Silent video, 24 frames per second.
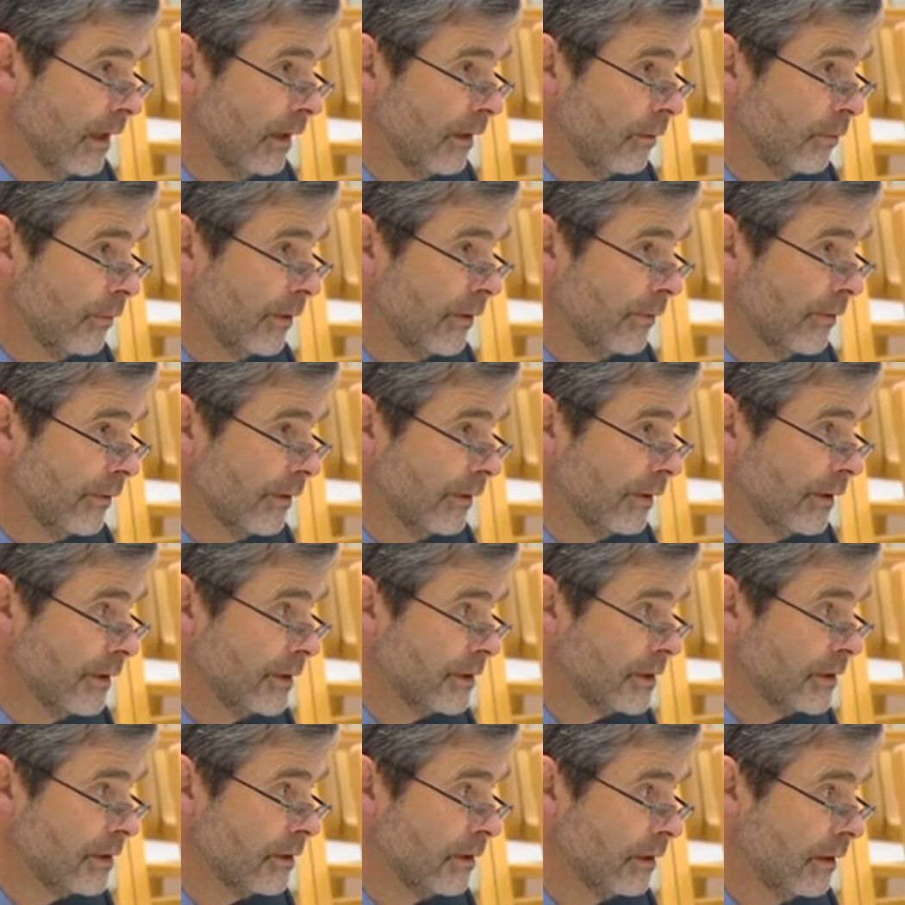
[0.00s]
We
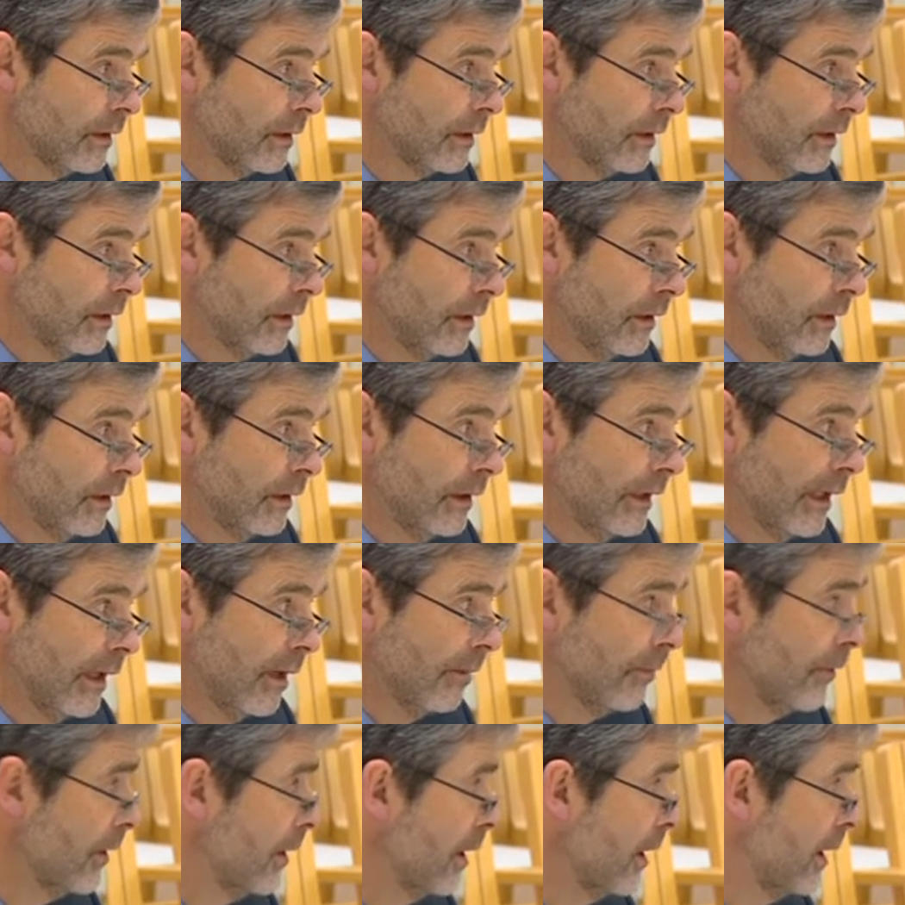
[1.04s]
released. Now,
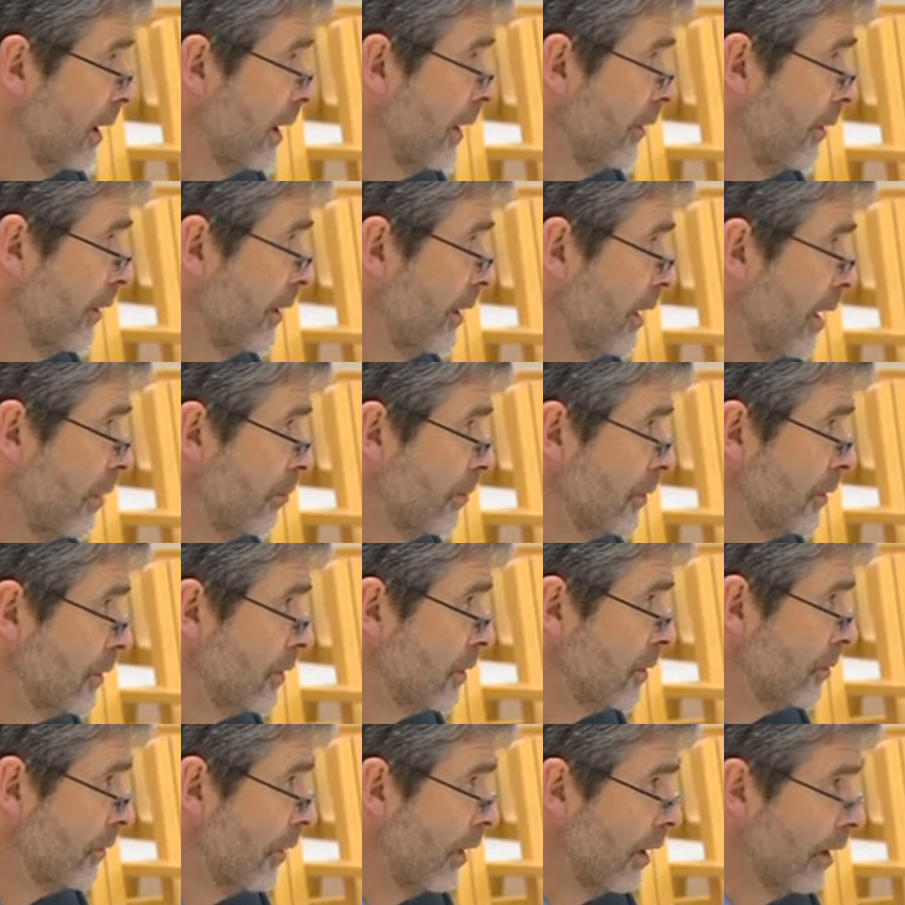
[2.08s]
I'm not going to get the
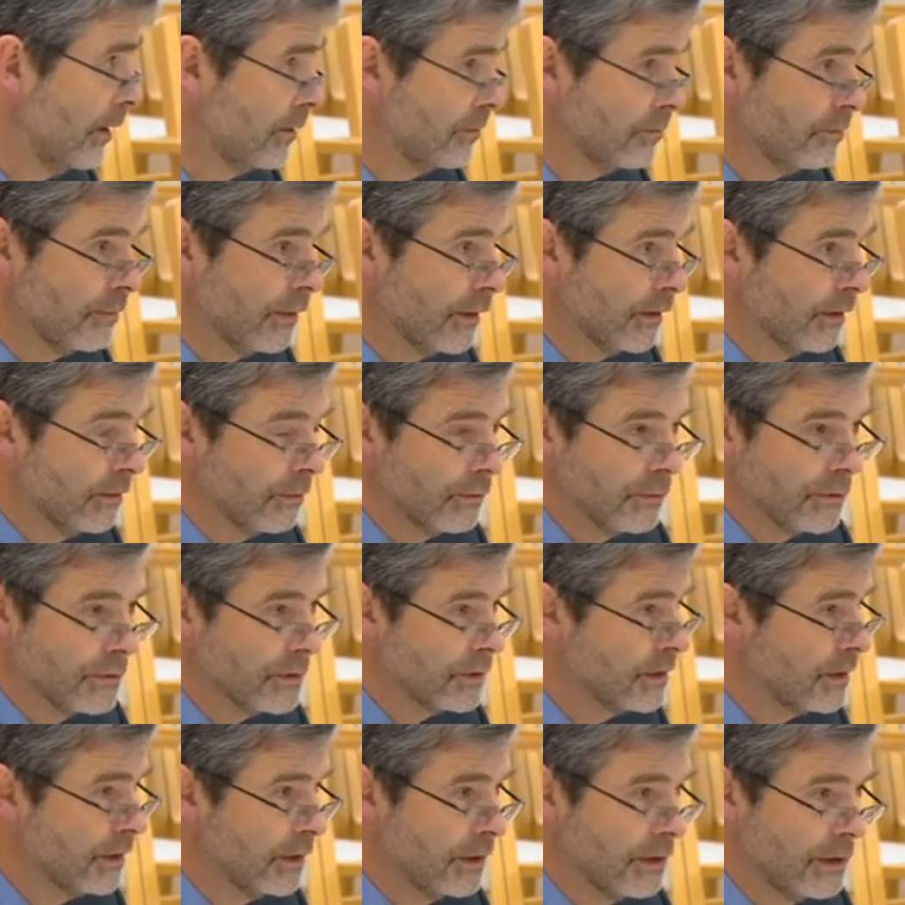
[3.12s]
numbers right, but it
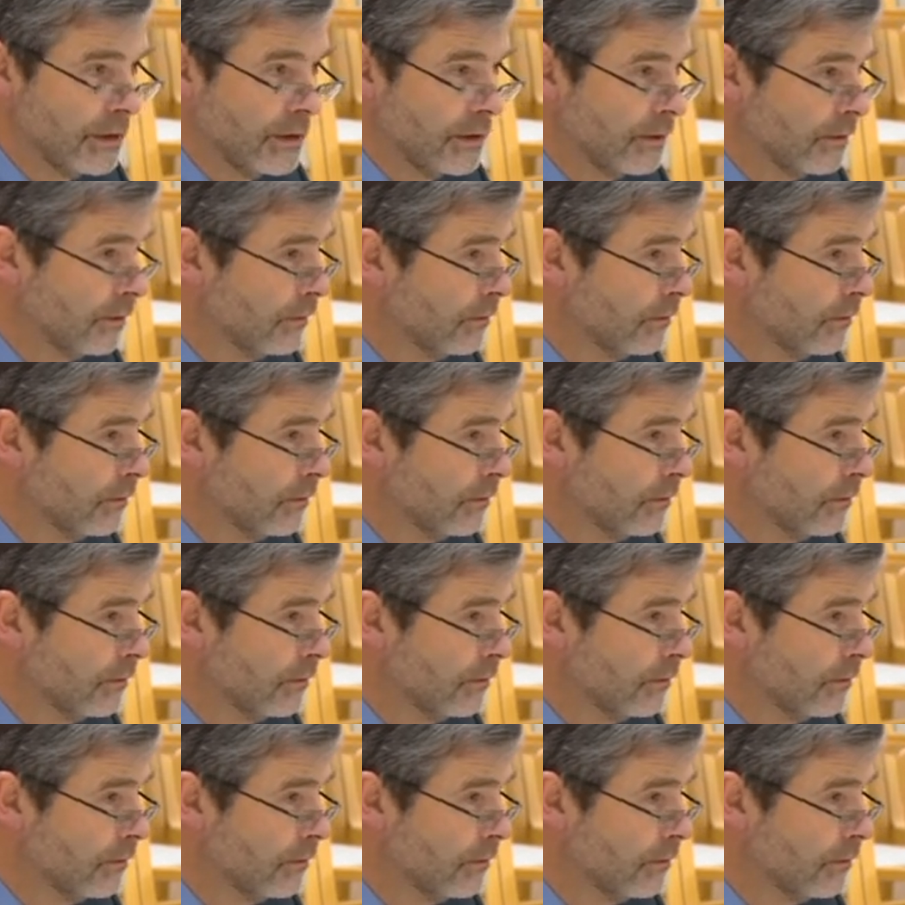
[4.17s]
was the